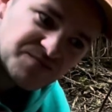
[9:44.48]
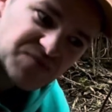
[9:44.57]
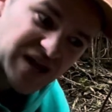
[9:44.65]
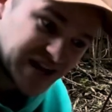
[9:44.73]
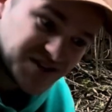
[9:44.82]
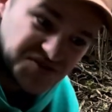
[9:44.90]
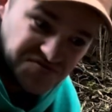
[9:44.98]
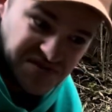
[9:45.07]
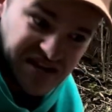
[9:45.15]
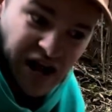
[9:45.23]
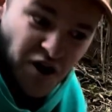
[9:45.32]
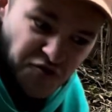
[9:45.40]
and
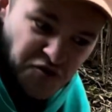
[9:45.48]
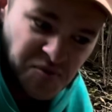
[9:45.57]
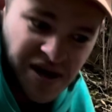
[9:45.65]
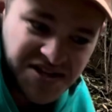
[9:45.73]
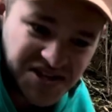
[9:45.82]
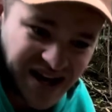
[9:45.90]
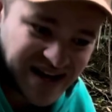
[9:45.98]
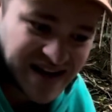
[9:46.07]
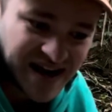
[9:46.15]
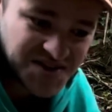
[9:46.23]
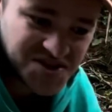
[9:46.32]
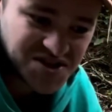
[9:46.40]
the alphabet, I
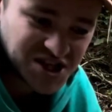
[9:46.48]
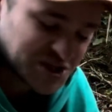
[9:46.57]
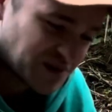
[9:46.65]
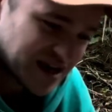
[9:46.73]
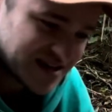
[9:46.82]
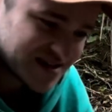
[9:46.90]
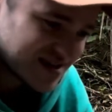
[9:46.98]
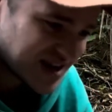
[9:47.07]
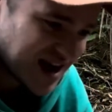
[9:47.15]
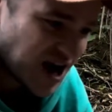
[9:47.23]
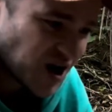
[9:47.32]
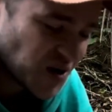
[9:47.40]
guess, despite
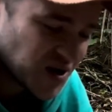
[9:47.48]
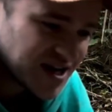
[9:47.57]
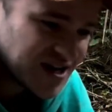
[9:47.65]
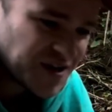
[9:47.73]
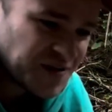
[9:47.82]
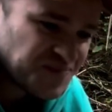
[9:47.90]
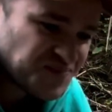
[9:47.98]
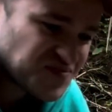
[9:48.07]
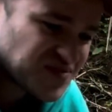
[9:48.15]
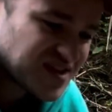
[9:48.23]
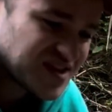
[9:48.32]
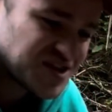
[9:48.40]
how,
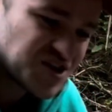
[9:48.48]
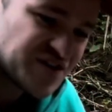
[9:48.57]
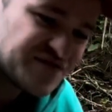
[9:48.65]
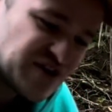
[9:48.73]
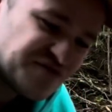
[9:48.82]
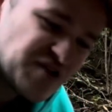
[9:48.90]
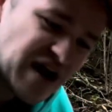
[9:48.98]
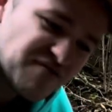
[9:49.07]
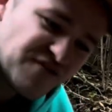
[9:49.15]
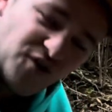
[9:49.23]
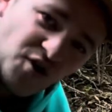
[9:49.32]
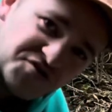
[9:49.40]
you know, if you have
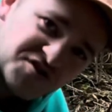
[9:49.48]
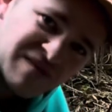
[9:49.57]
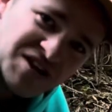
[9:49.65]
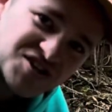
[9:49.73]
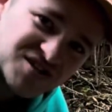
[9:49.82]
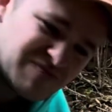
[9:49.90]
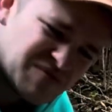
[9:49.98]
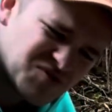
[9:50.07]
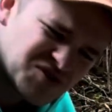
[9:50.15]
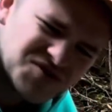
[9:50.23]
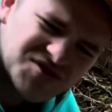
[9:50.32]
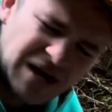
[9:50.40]
a fourth dimension,
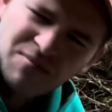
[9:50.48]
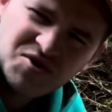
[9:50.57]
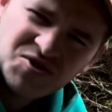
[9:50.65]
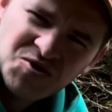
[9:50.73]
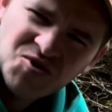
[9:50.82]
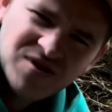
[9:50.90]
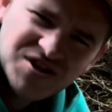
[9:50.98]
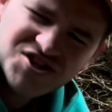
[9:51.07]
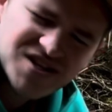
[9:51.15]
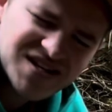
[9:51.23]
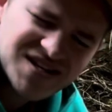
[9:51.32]
people use W, which